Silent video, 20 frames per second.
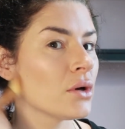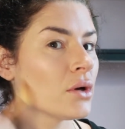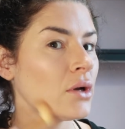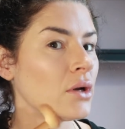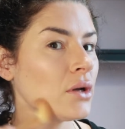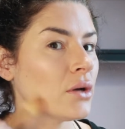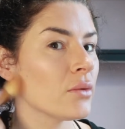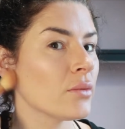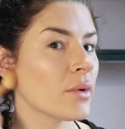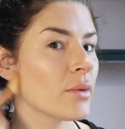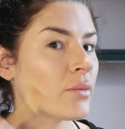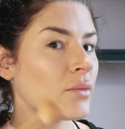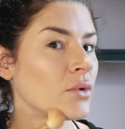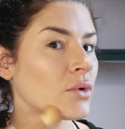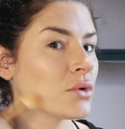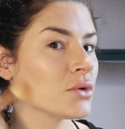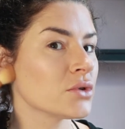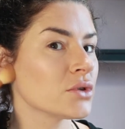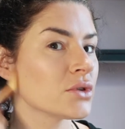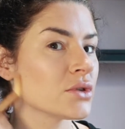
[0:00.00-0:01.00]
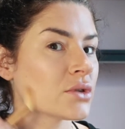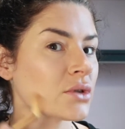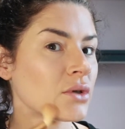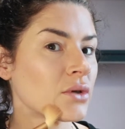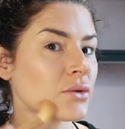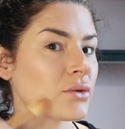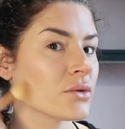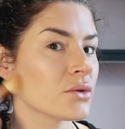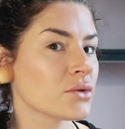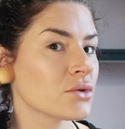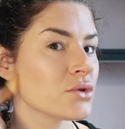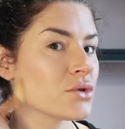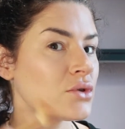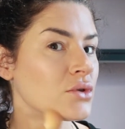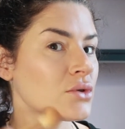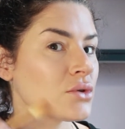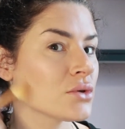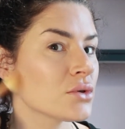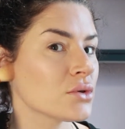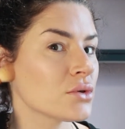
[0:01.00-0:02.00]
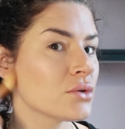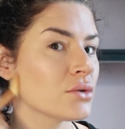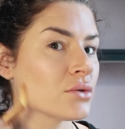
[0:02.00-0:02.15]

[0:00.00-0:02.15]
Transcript: a little bit more just on the jaw.